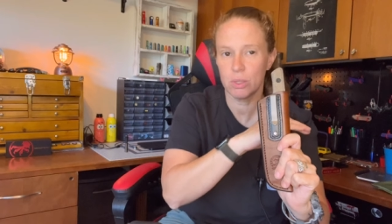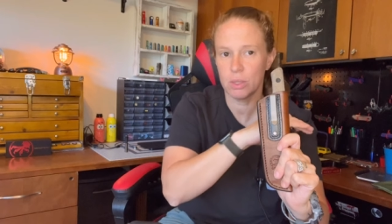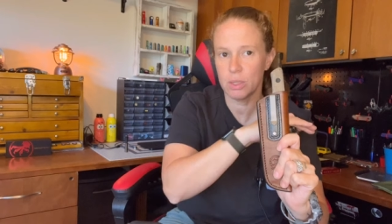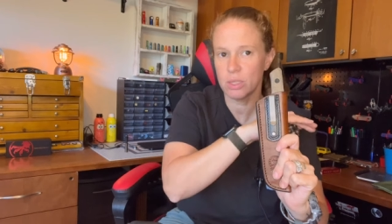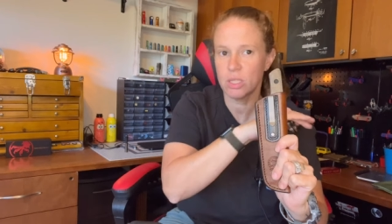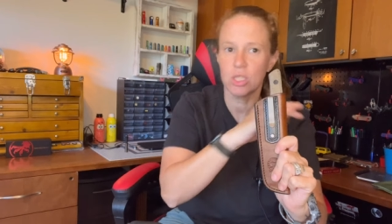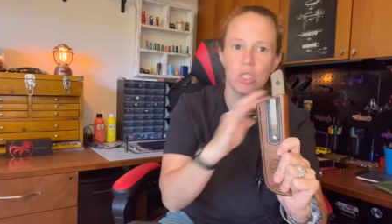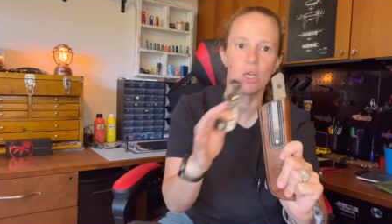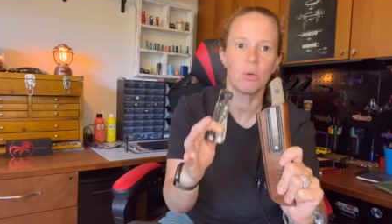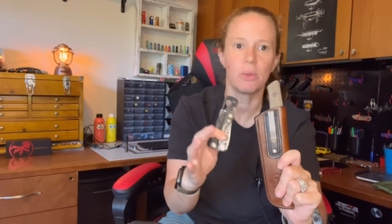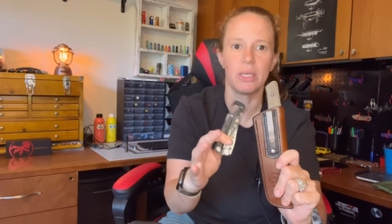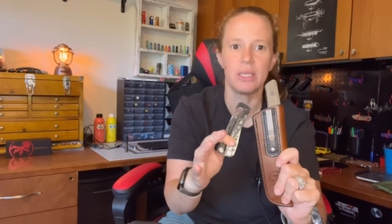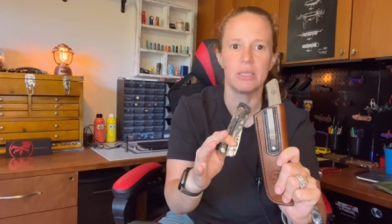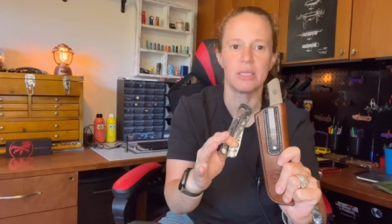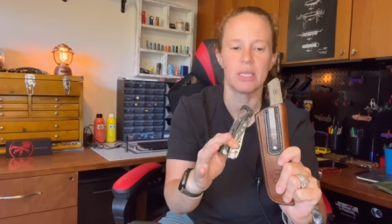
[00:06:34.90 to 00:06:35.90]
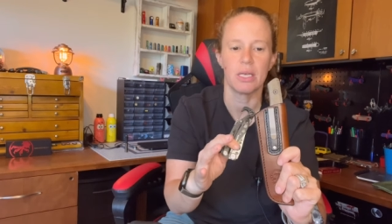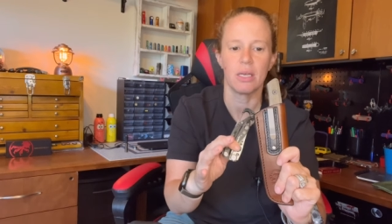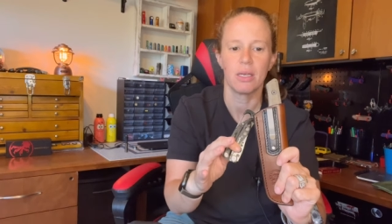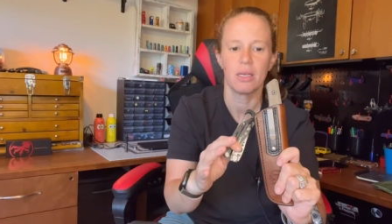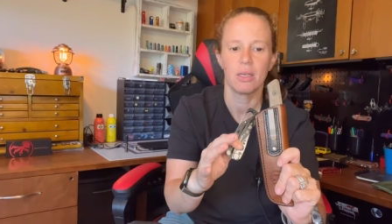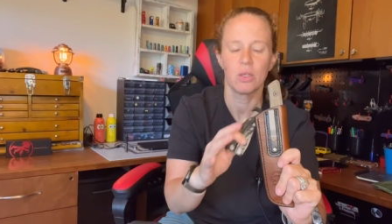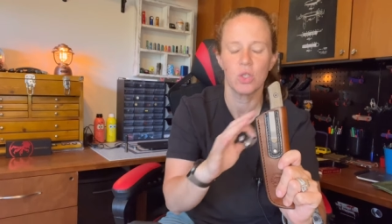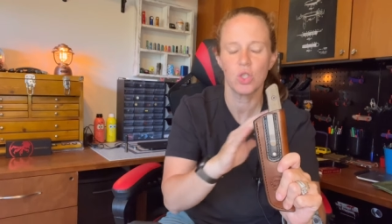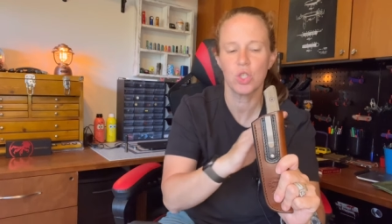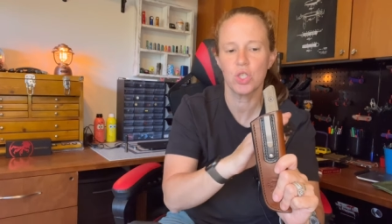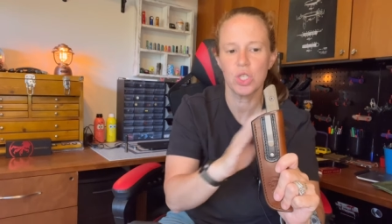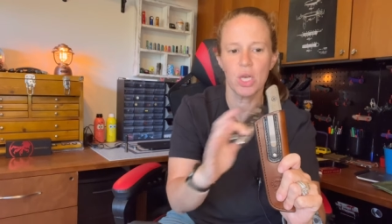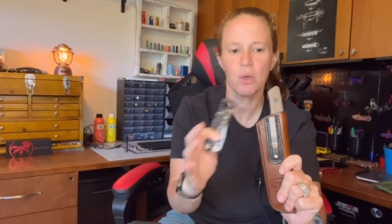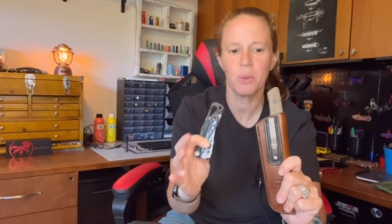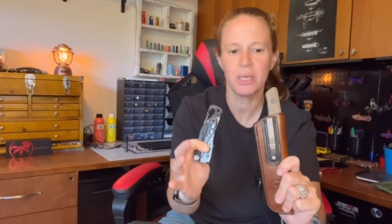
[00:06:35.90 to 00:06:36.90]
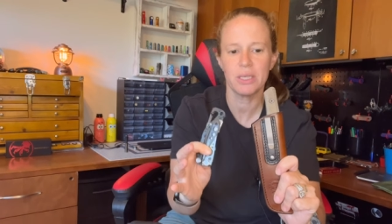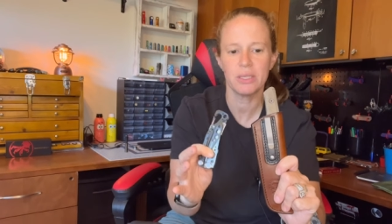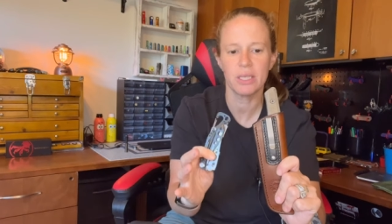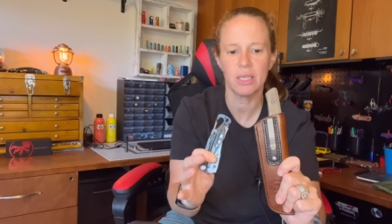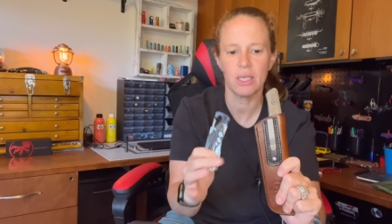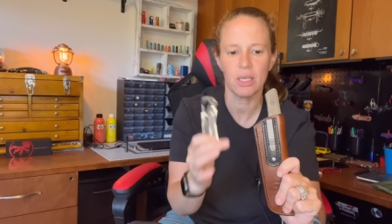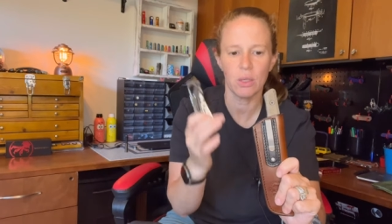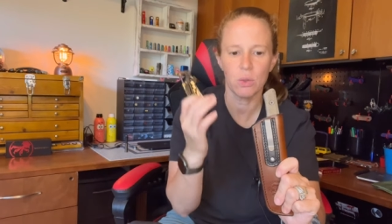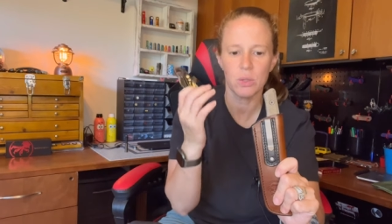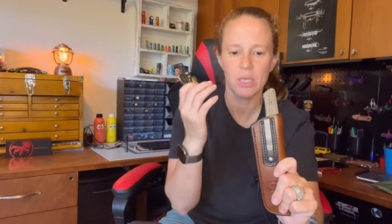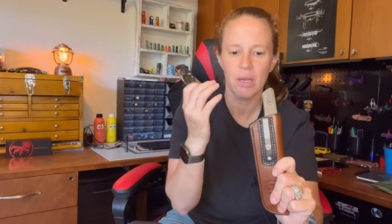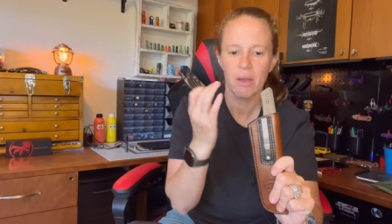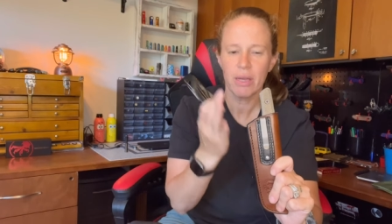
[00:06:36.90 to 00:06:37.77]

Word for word: so easy, so easy to use.